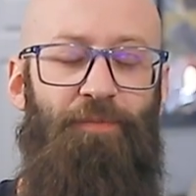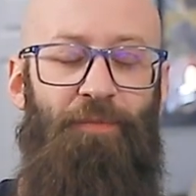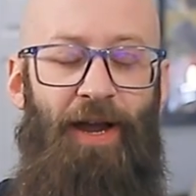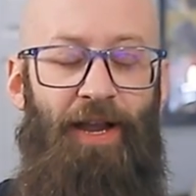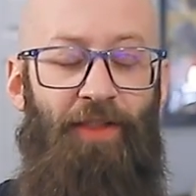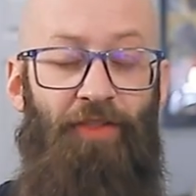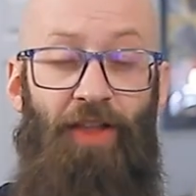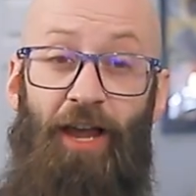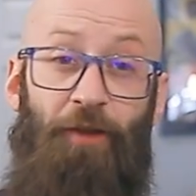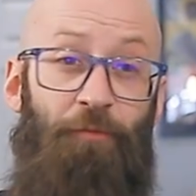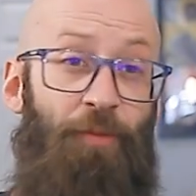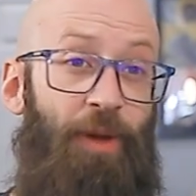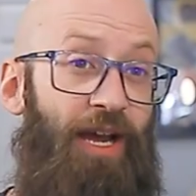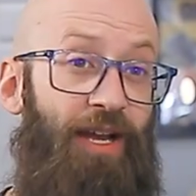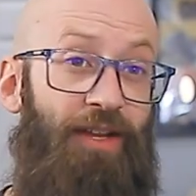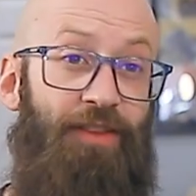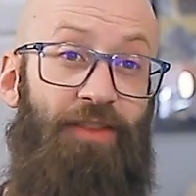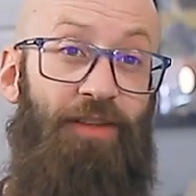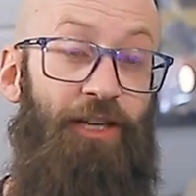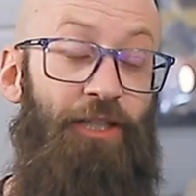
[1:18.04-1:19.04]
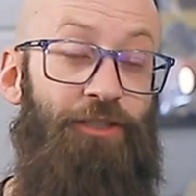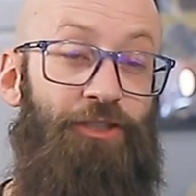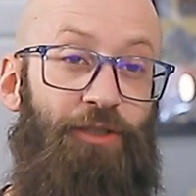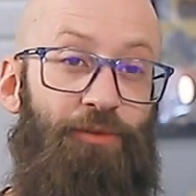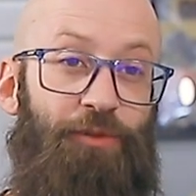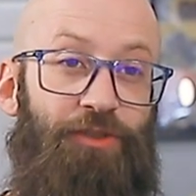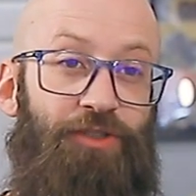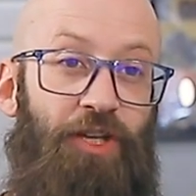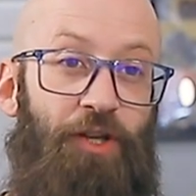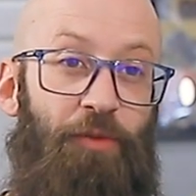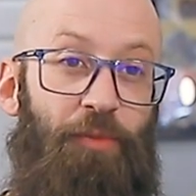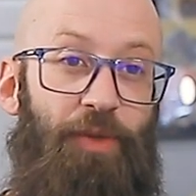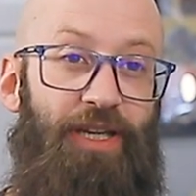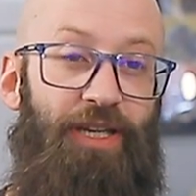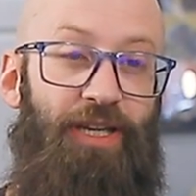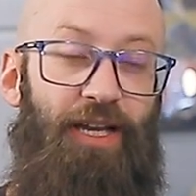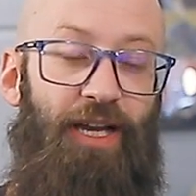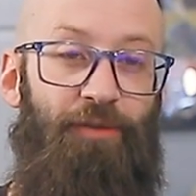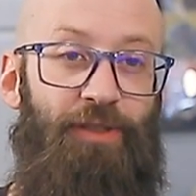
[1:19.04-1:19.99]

my life path initially was gonna be.